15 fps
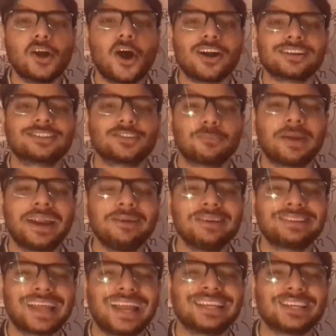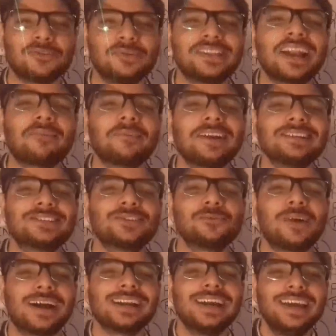got. So very thank you with reference
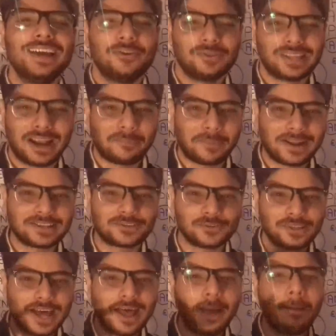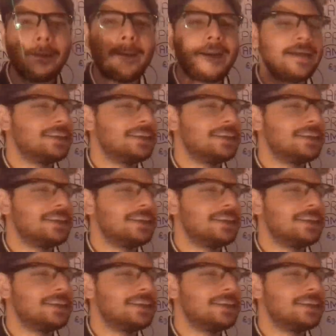to what? With reference to the